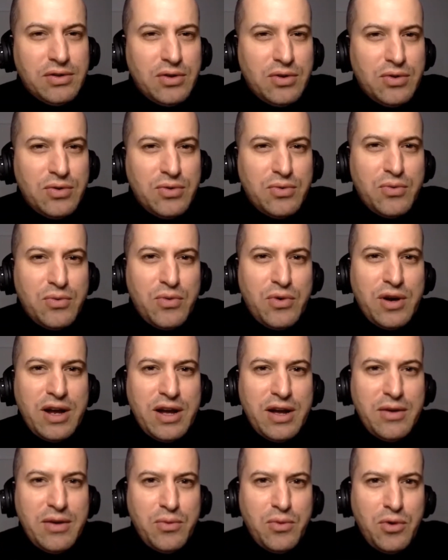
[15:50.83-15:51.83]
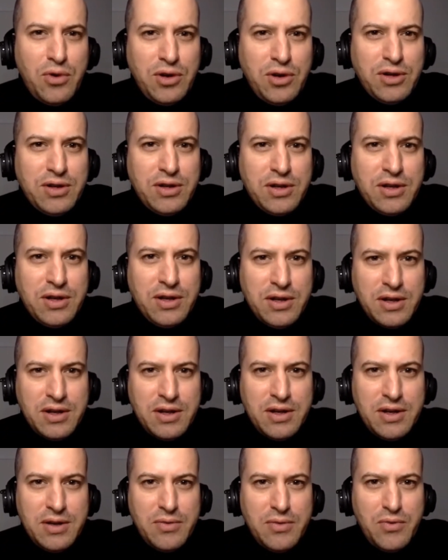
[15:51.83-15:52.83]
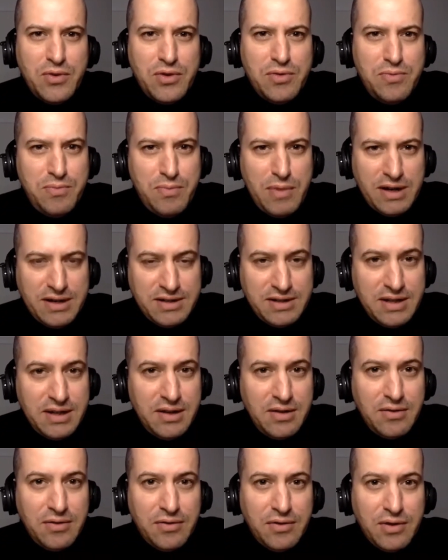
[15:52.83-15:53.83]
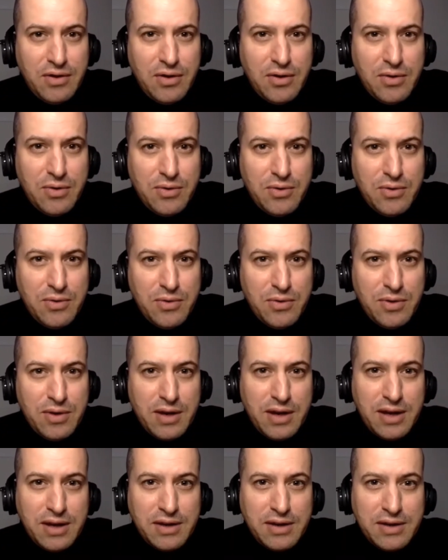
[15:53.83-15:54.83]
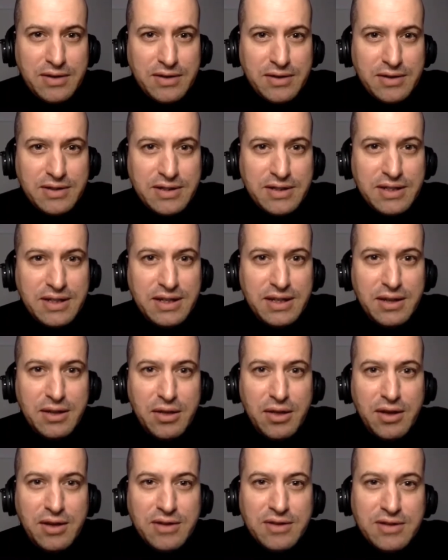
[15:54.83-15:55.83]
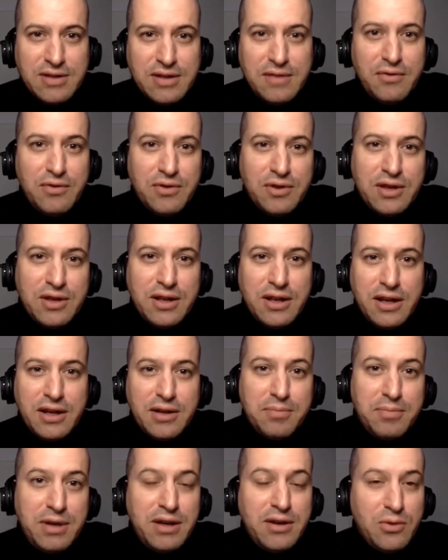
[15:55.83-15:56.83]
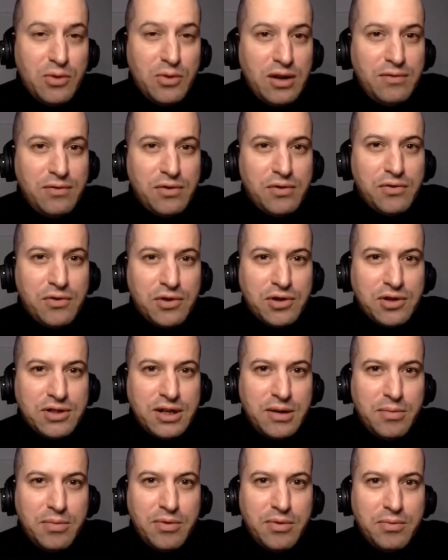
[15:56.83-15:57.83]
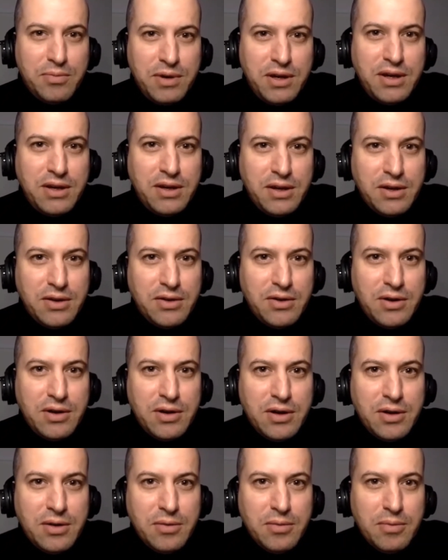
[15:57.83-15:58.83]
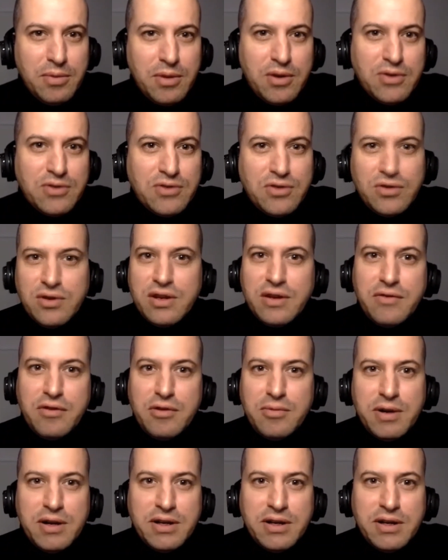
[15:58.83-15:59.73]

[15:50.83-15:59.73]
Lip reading: So when I work with myself, you know, like seeing things differently, like being grateful, for example, being here, because not